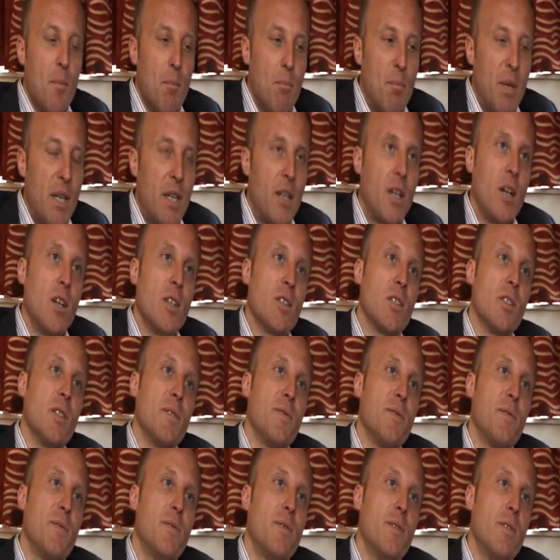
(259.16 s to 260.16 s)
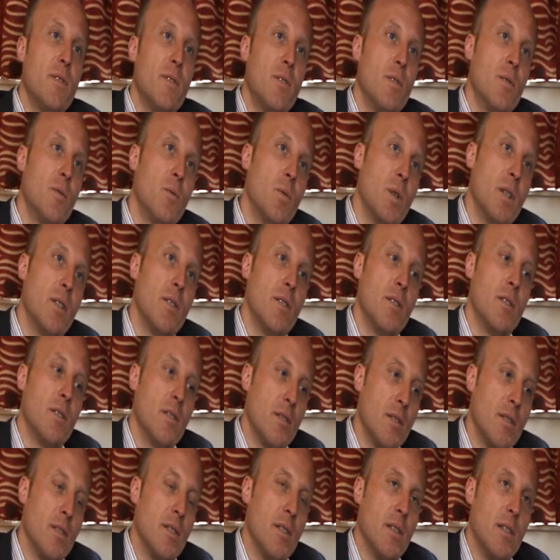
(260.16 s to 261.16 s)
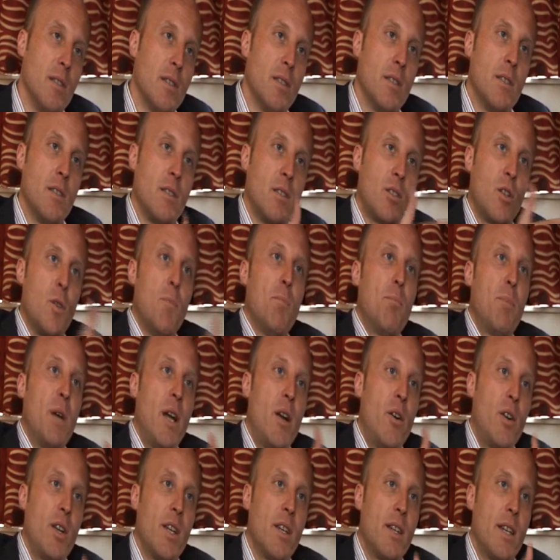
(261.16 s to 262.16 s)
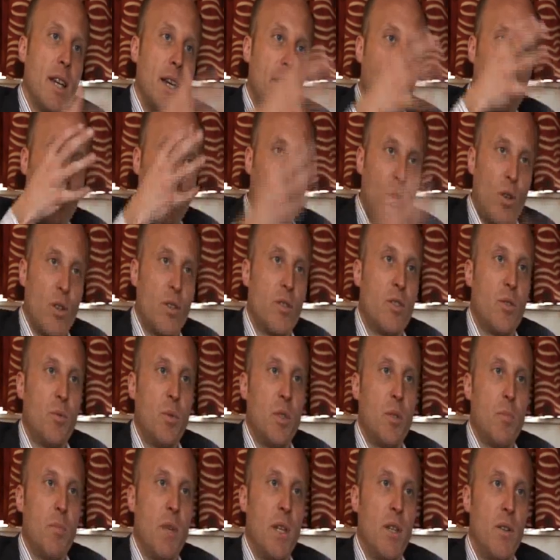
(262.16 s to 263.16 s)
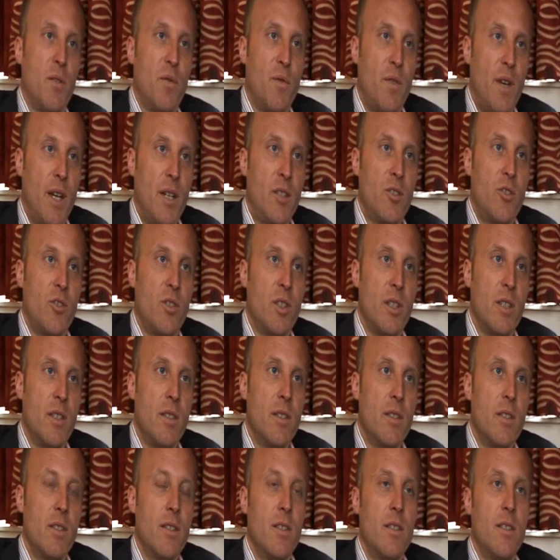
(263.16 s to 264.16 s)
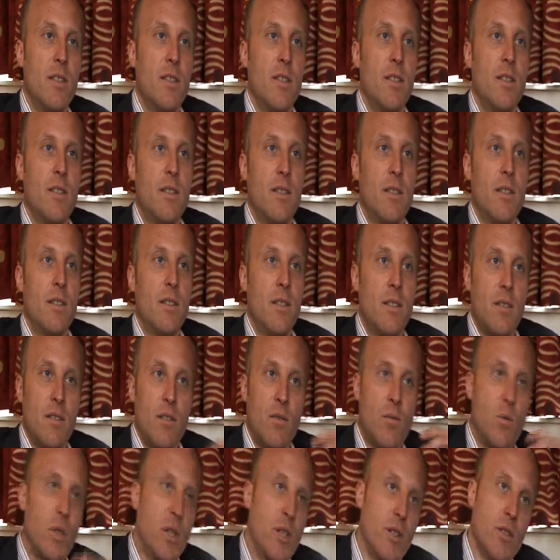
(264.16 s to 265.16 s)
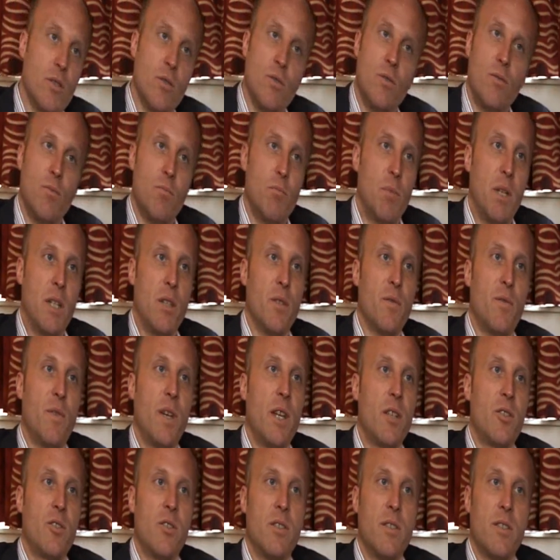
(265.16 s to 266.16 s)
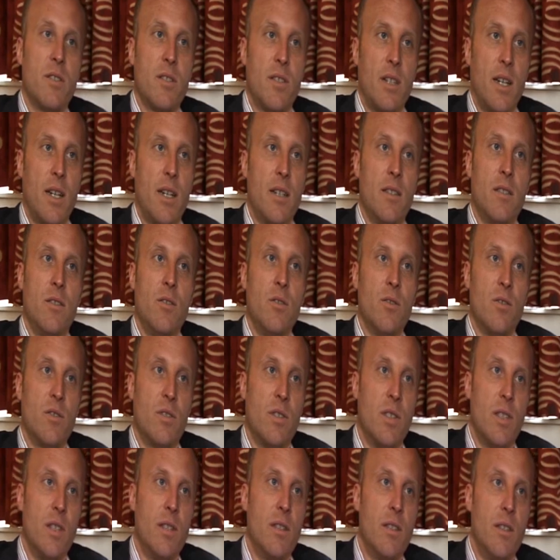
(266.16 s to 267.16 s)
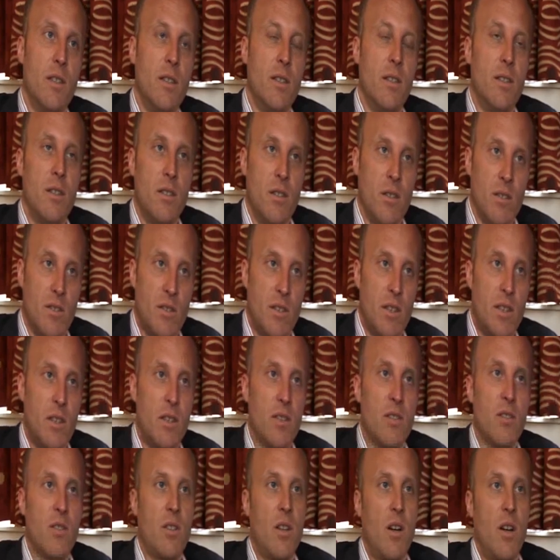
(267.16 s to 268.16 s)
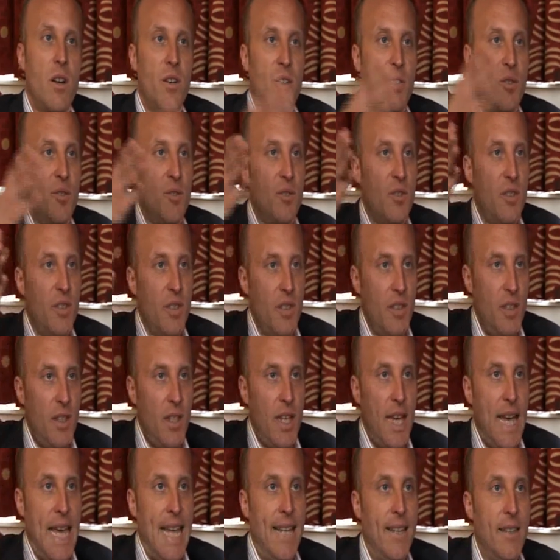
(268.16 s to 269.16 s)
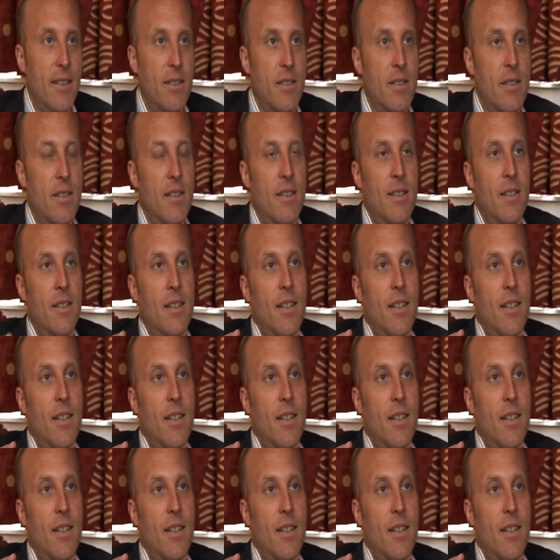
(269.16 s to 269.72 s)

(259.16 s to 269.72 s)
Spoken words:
because of when comparing again knowledge with manufacturing, where manufacturing side you see the start, you see the end.